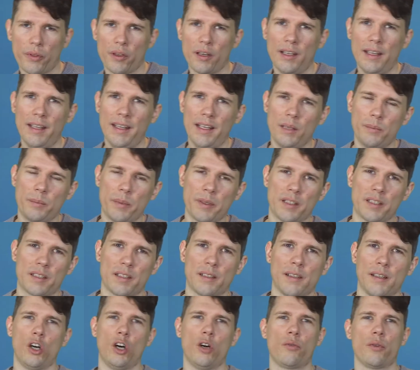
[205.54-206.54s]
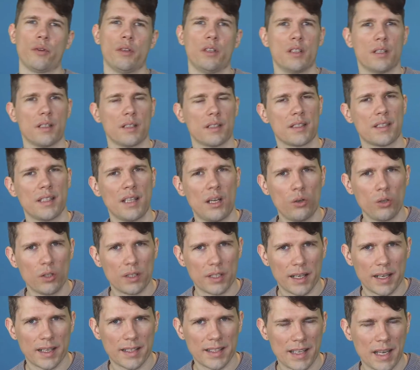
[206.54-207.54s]
a little bit of a sound
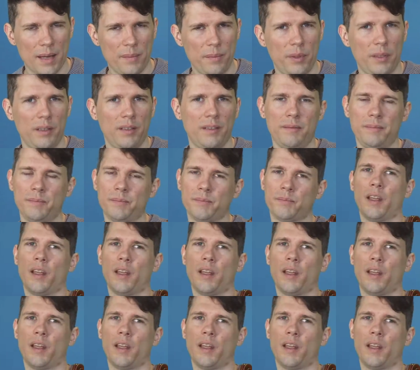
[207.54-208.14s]
example,